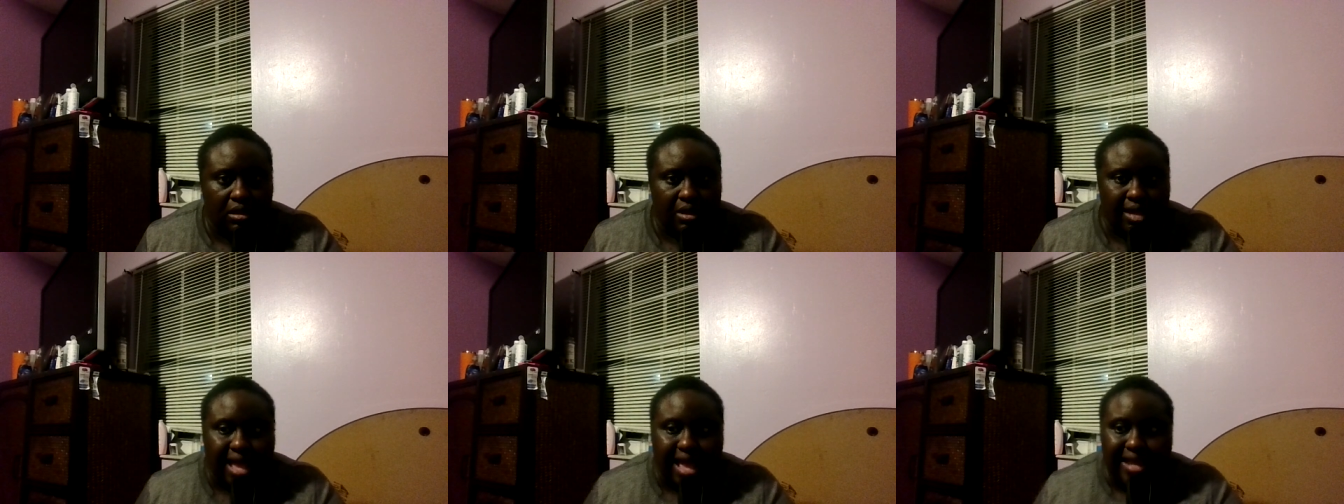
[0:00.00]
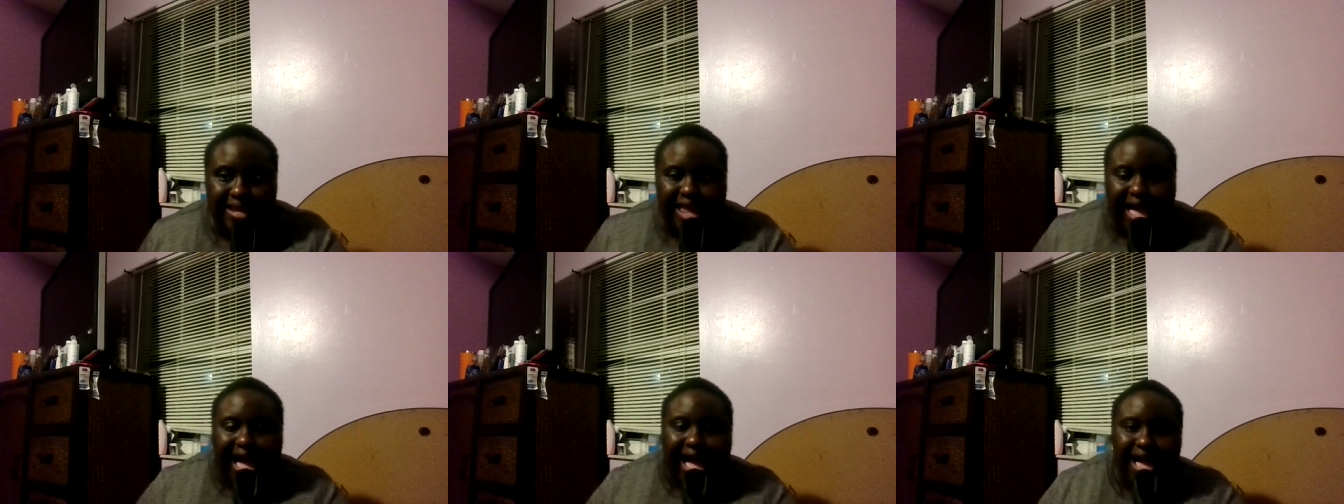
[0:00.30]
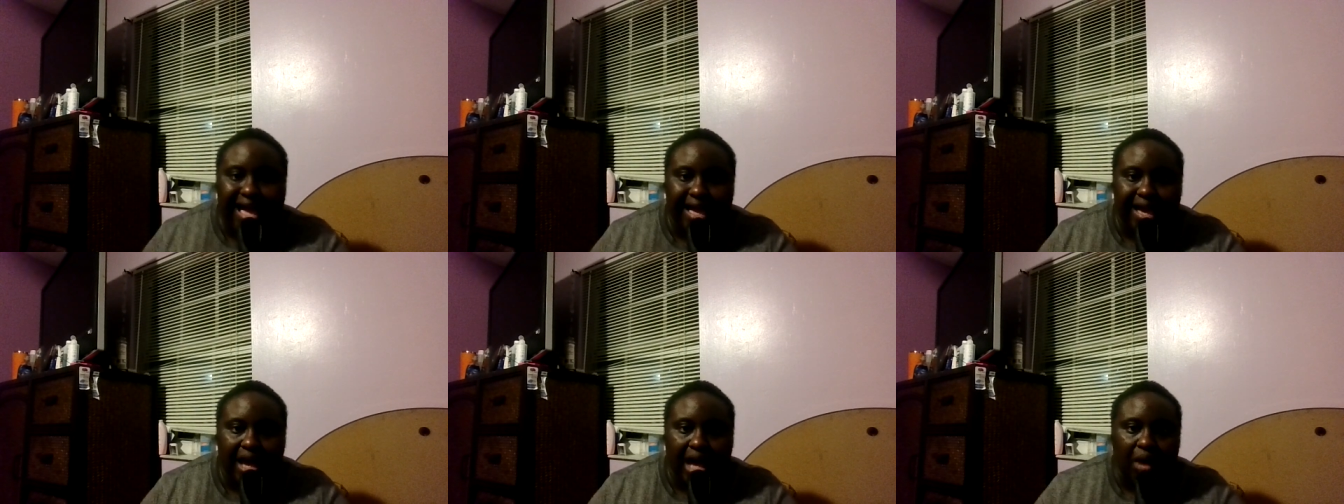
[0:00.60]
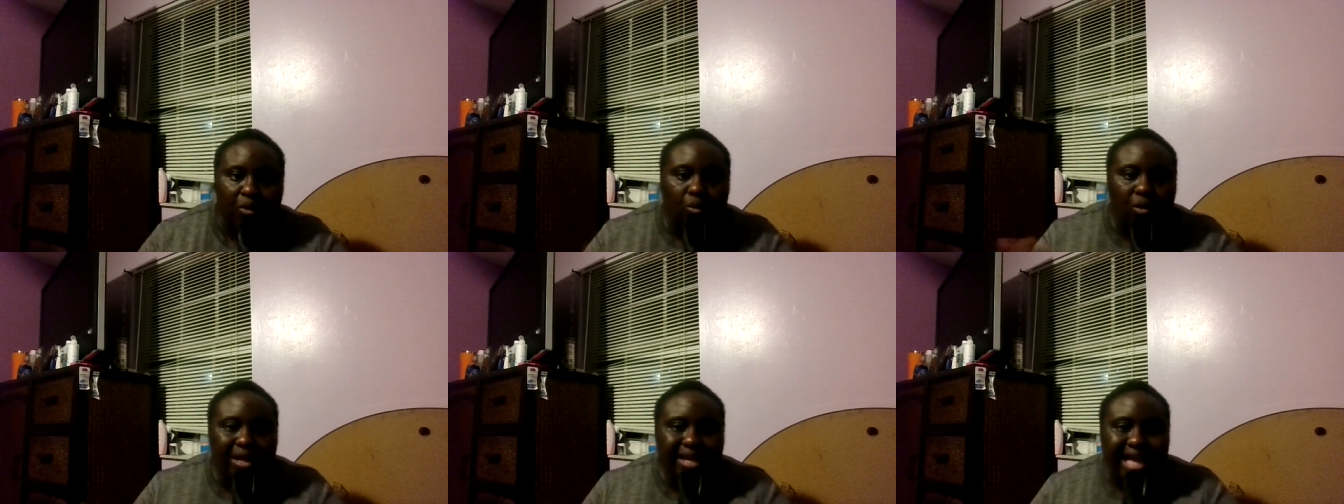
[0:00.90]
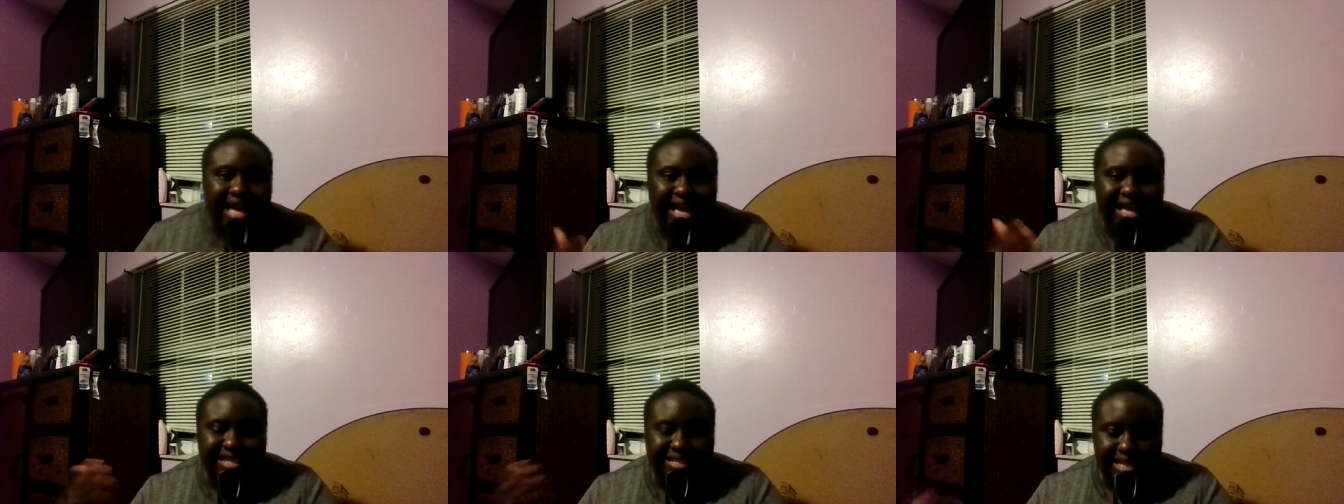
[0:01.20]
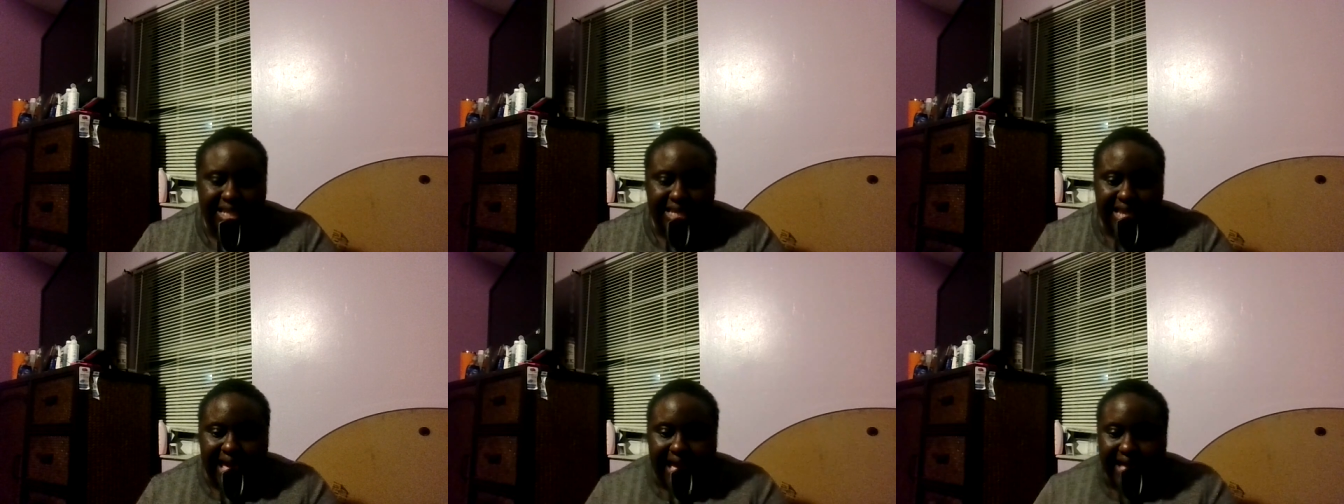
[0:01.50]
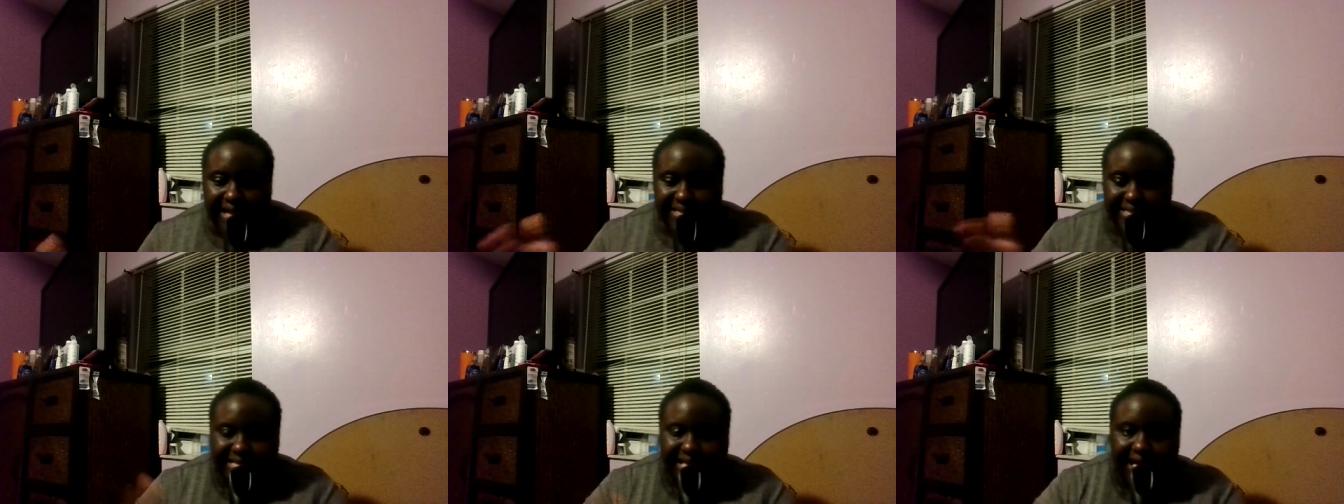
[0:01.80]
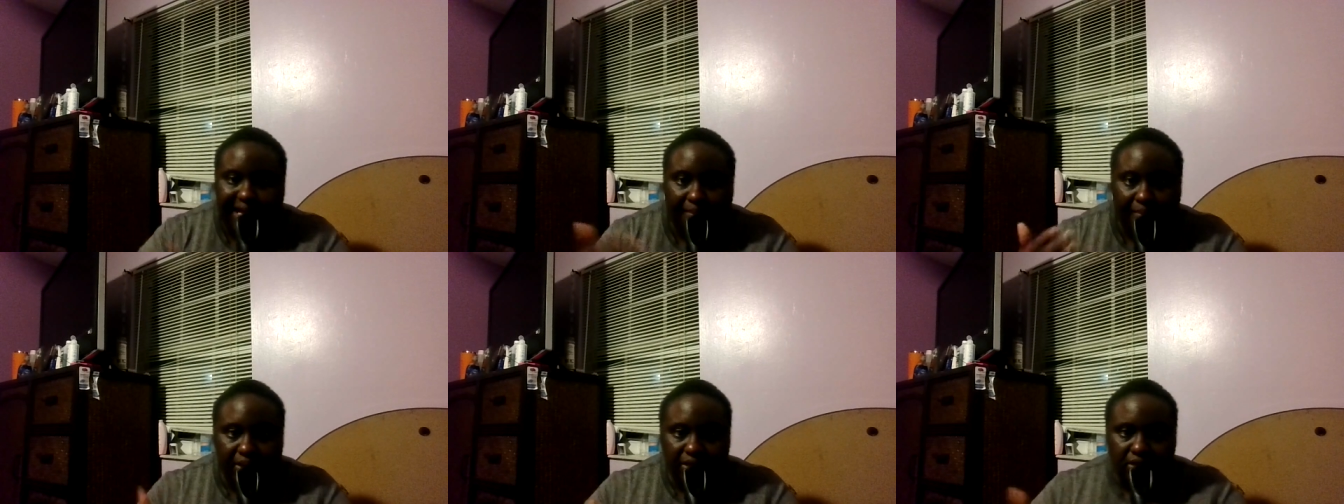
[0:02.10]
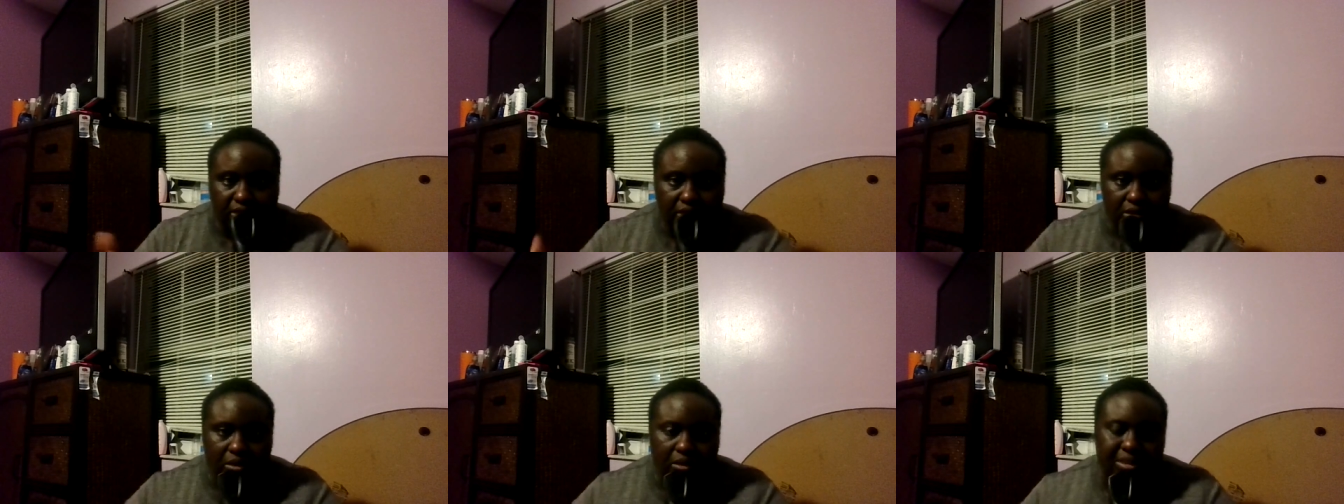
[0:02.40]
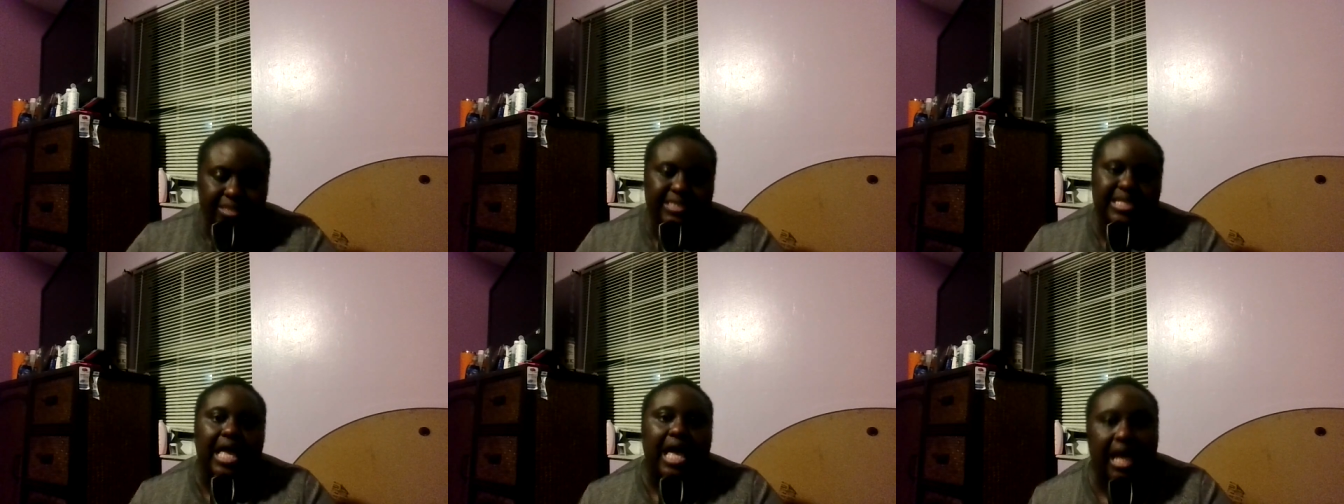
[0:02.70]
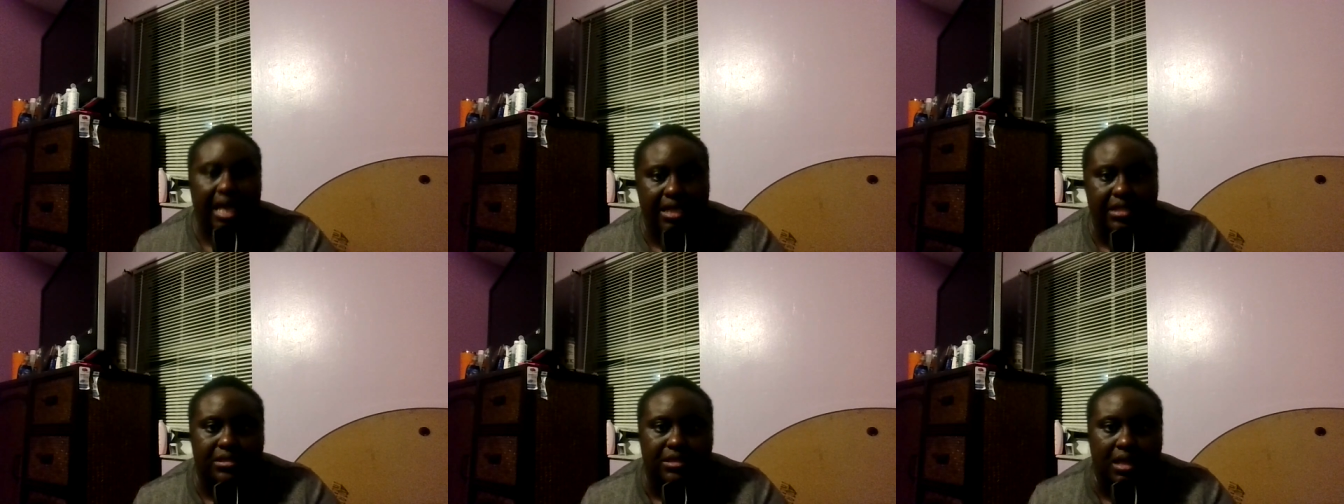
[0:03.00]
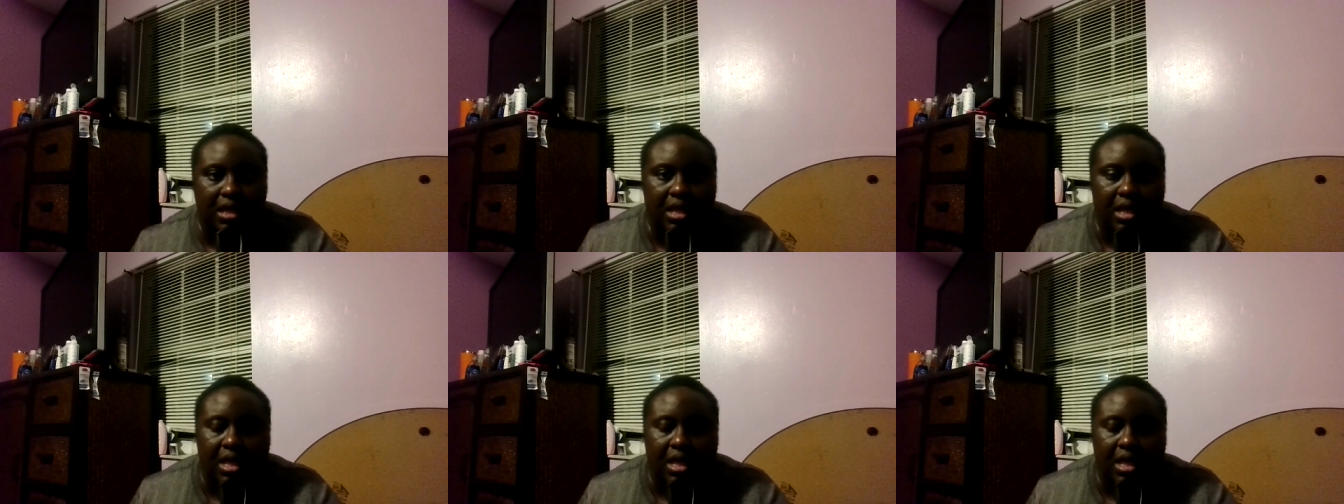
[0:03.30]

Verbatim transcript: And I and what I did, I tap into those sides,